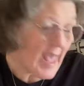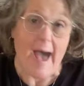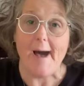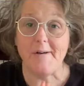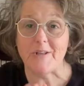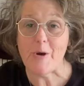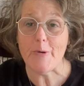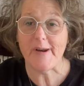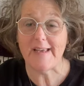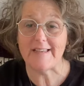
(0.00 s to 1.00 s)

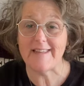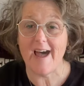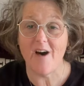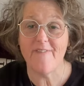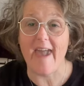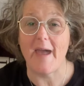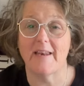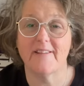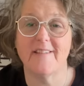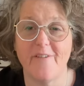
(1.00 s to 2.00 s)
householdy stuff and
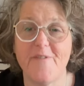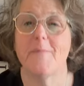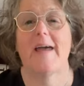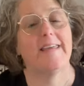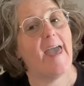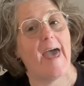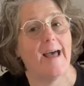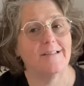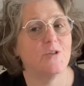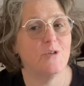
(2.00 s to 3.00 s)
stuff for my cats,